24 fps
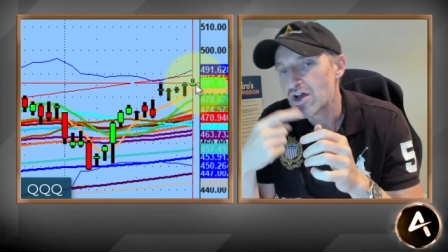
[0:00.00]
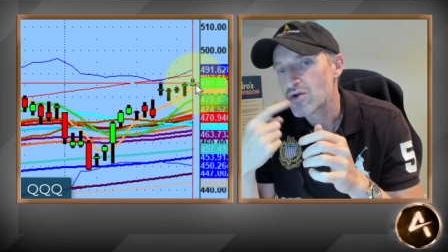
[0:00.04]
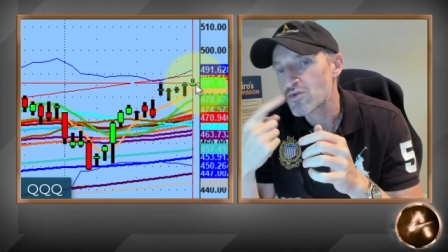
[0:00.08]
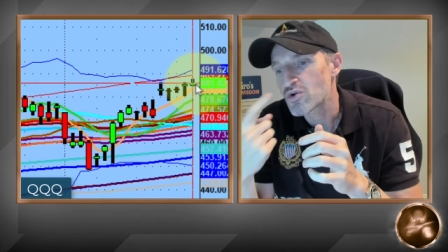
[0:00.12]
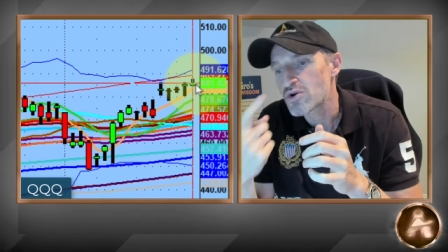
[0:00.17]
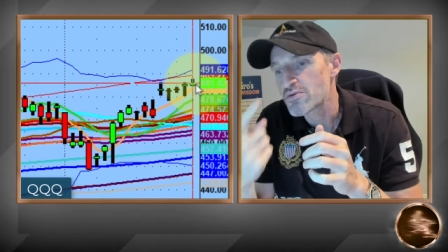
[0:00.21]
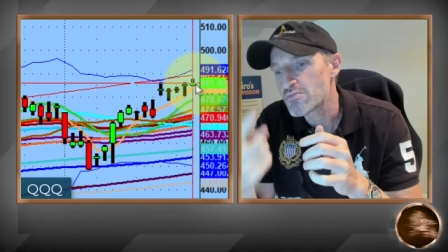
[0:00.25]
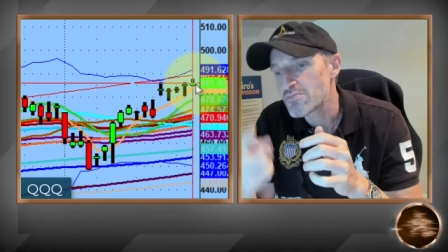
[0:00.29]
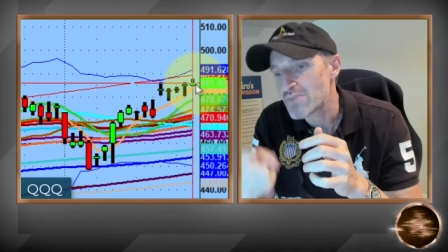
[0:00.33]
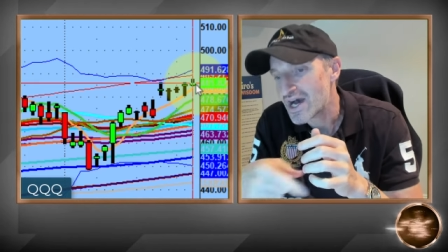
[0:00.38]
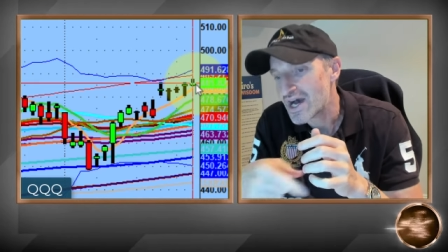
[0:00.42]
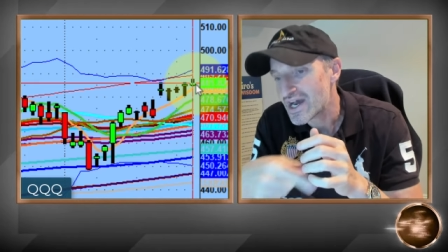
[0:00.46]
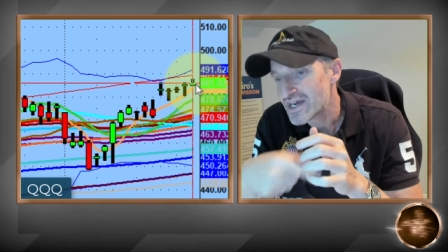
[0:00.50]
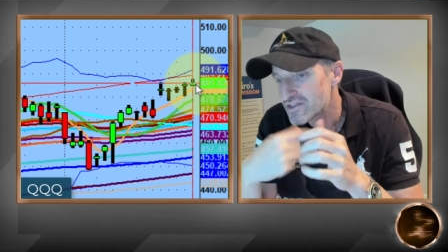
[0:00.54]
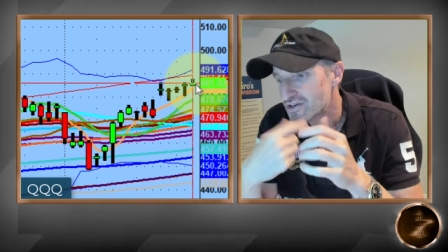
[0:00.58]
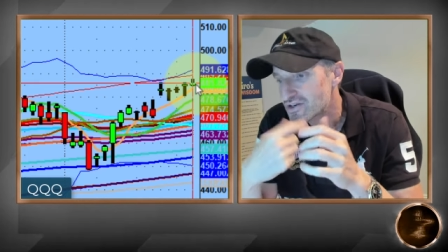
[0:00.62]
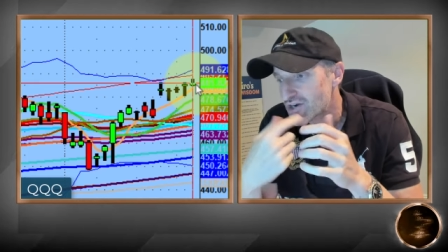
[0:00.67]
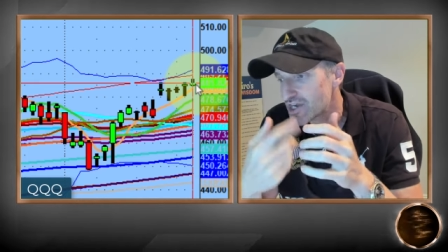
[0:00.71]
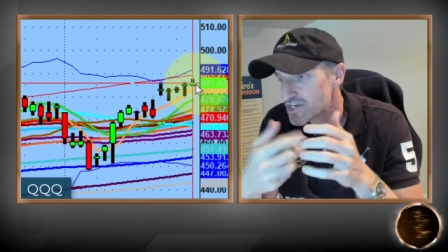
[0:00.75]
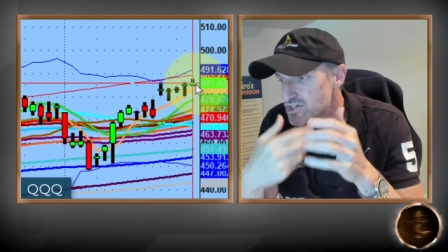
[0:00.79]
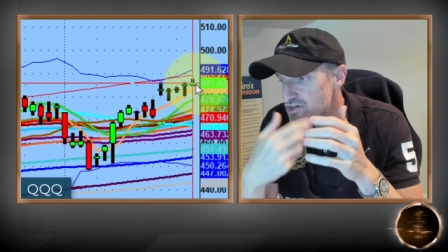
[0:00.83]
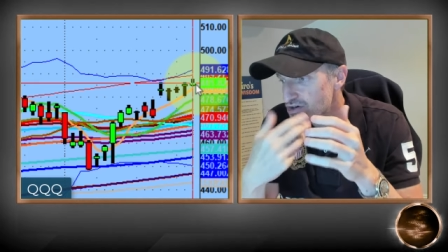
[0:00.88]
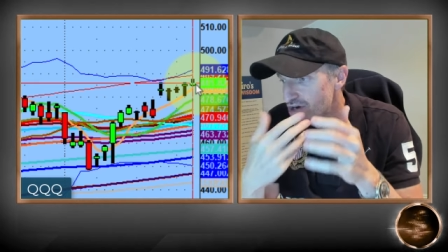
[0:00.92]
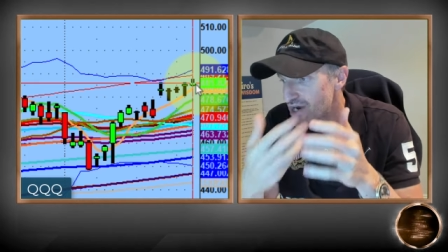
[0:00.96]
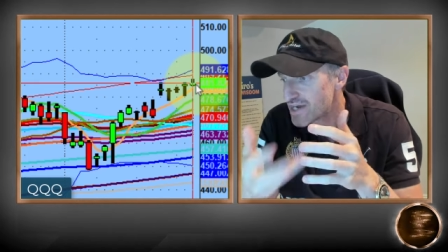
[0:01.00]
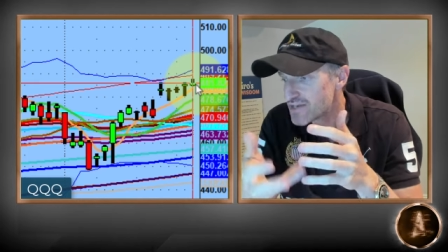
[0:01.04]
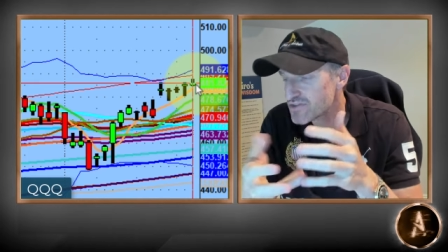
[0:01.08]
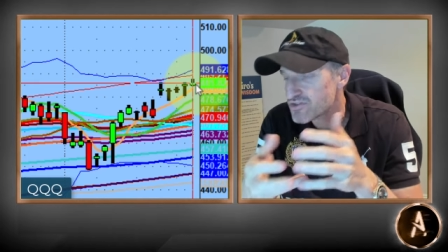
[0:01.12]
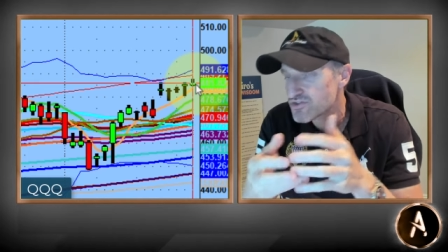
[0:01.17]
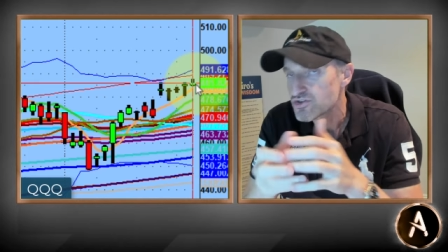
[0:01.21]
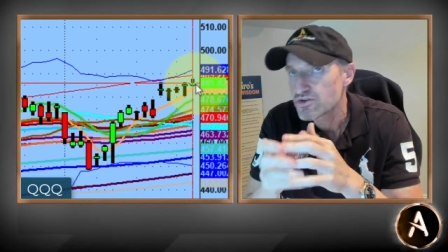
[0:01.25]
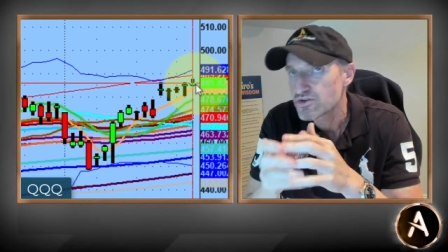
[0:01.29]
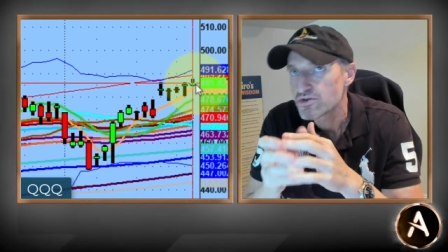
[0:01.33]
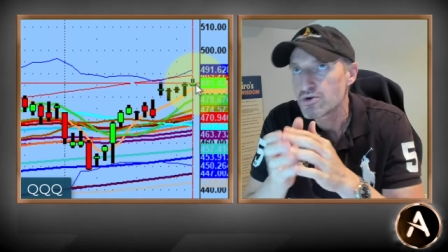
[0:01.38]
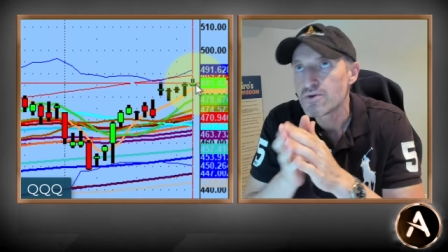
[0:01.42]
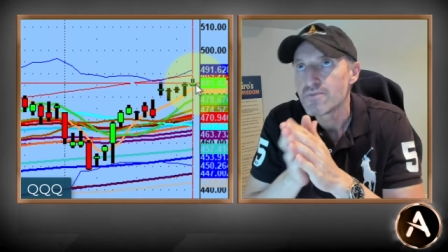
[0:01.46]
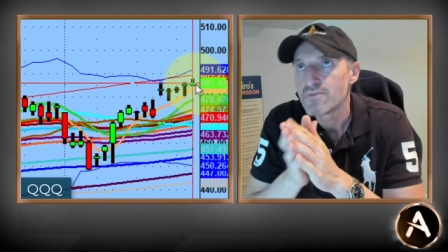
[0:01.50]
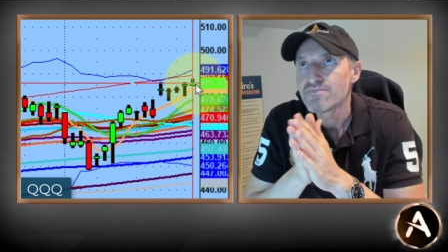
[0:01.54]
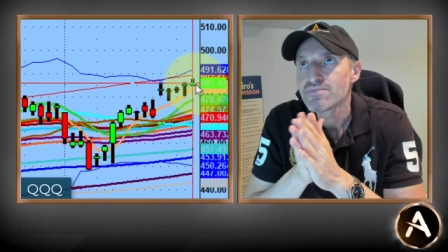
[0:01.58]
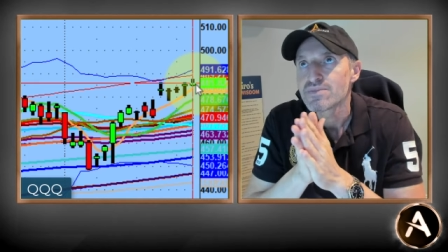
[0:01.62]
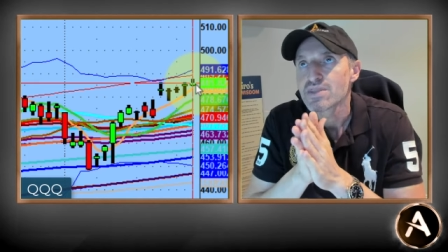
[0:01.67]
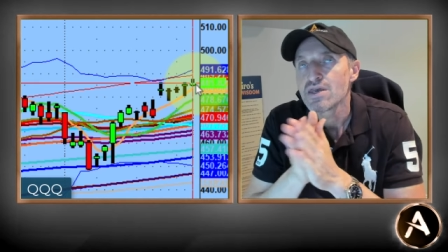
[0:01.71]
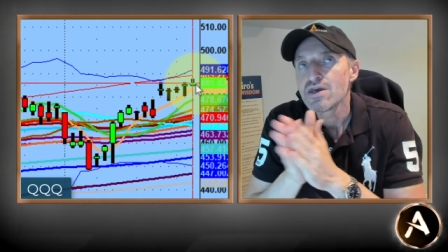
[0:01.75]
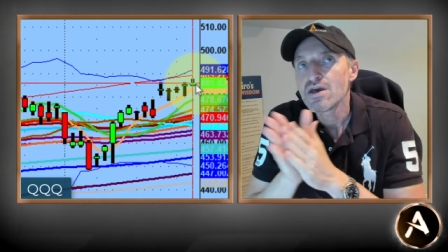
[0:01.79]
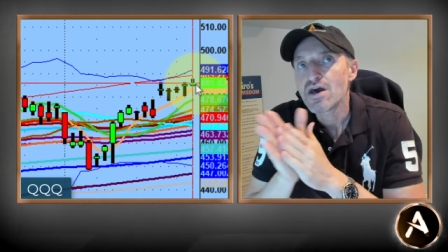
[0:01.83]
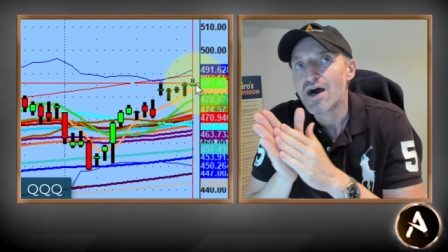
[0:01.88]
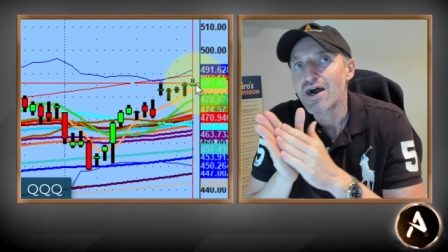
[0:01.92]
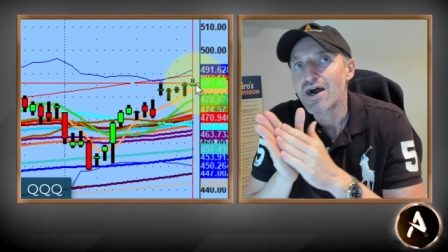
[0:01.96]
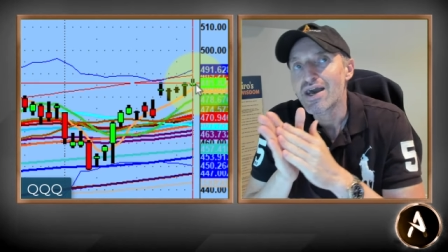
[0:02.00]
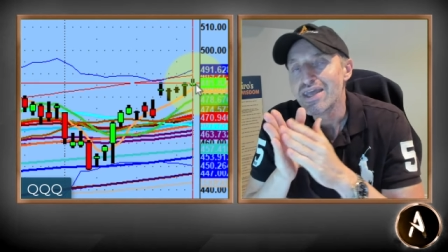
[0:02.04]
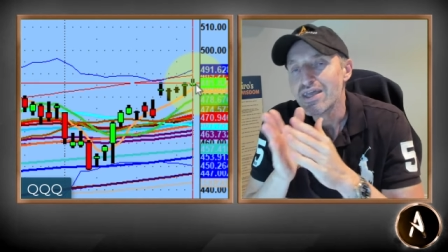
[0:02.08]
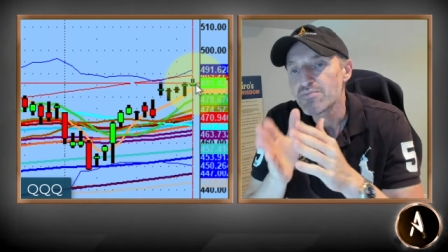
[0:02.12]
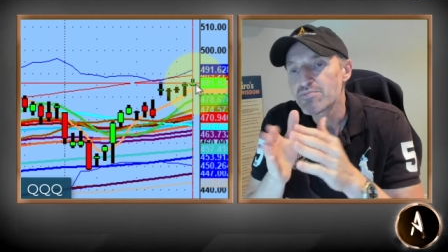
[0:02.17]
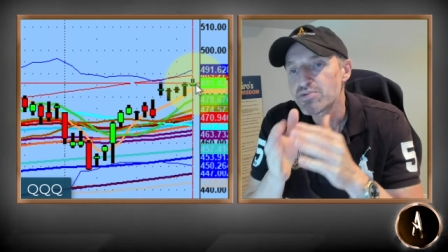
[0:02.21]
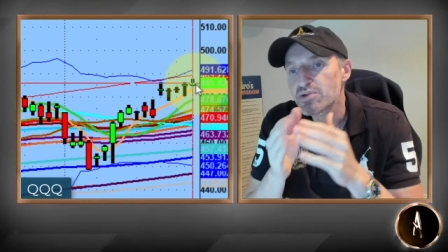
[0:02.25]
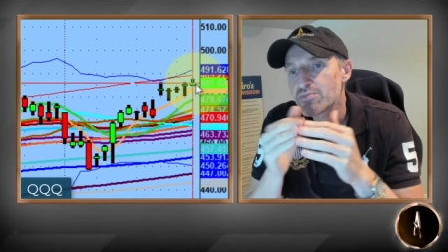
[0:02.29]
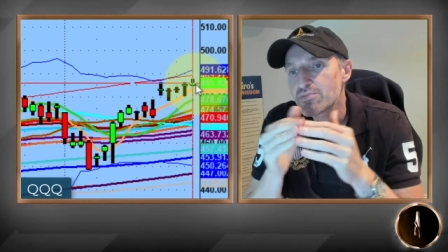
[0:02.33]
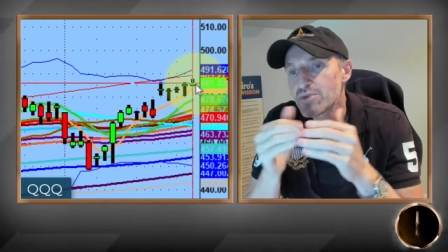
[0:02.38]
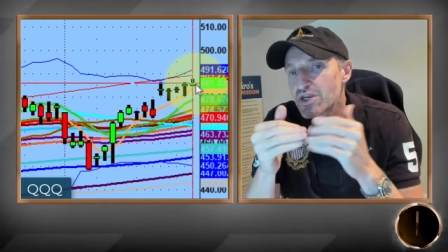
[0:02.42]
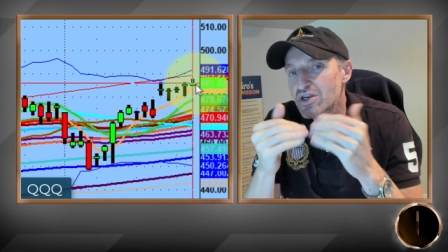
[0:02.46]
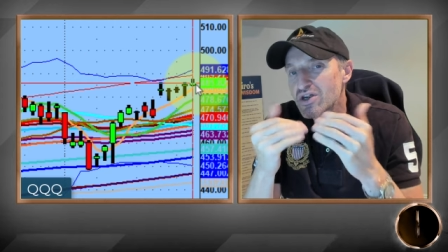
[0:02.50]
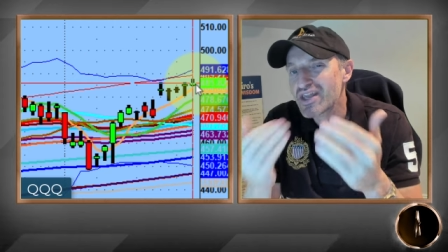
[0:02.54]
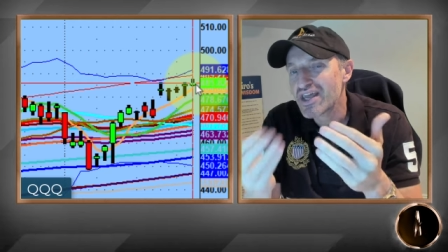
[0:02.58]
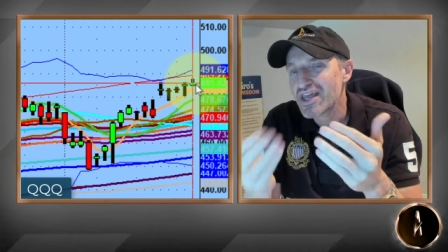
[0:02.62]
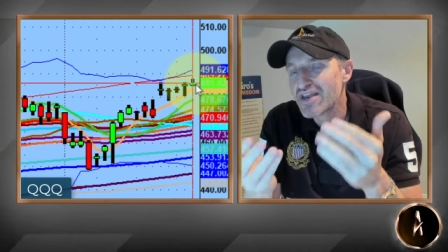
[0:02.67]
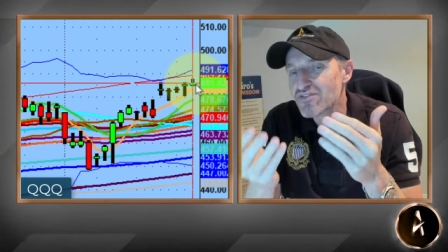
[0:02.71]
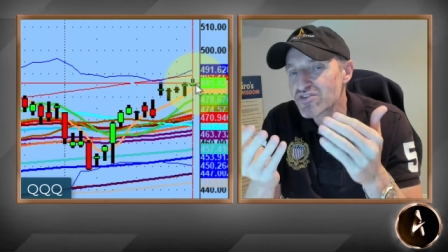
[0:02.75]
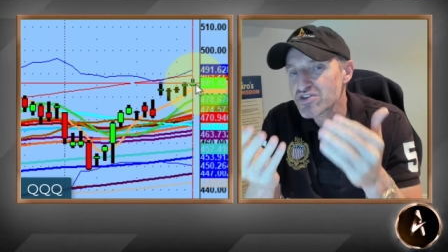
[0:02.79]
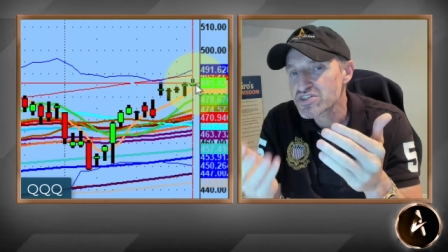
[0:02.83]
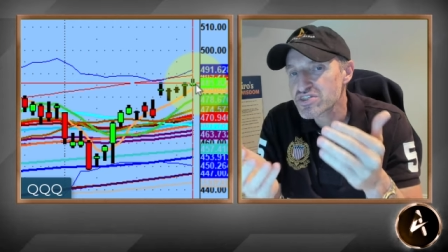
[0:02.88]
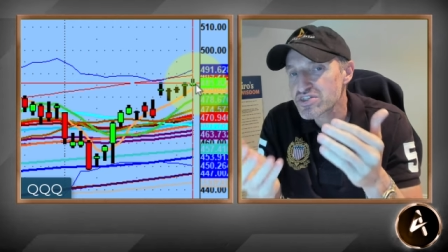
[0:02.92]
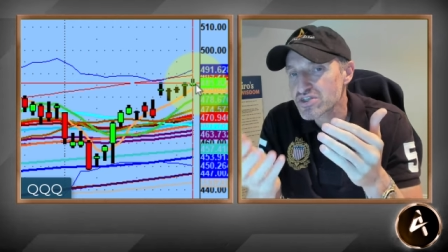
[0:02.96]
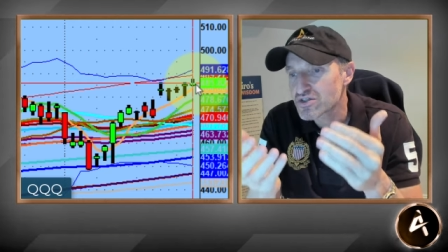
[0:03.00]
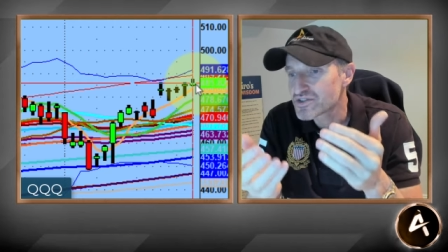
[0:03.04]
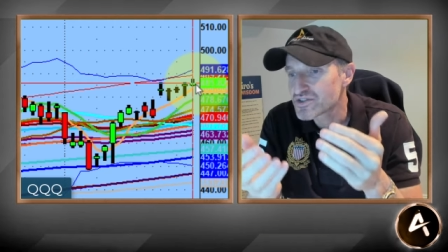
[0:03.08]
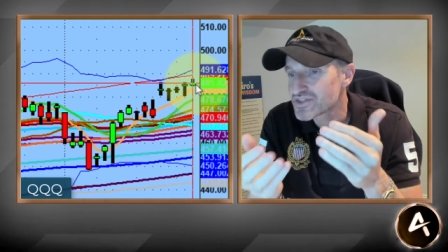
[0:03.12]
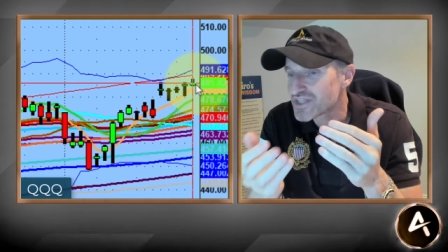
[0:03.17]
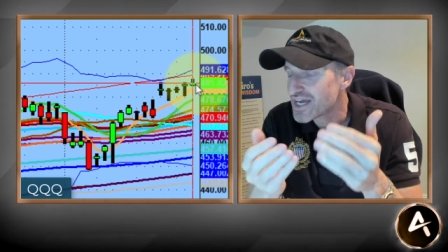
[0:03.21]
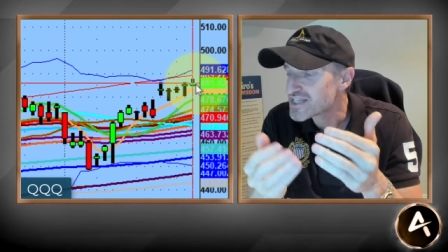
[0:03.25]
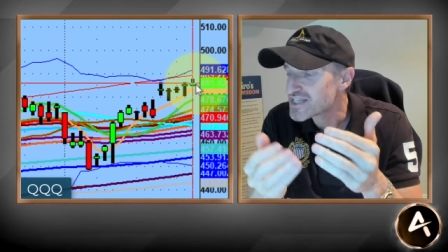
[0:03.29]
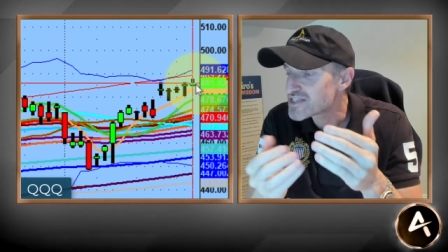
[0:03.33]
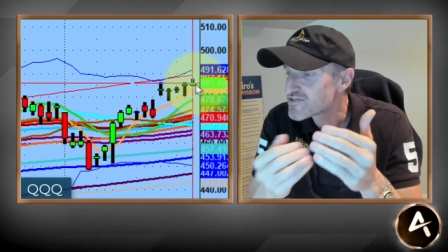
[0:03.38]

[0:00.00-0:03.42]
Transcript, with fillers: reminder I try to uh, implement on every single night's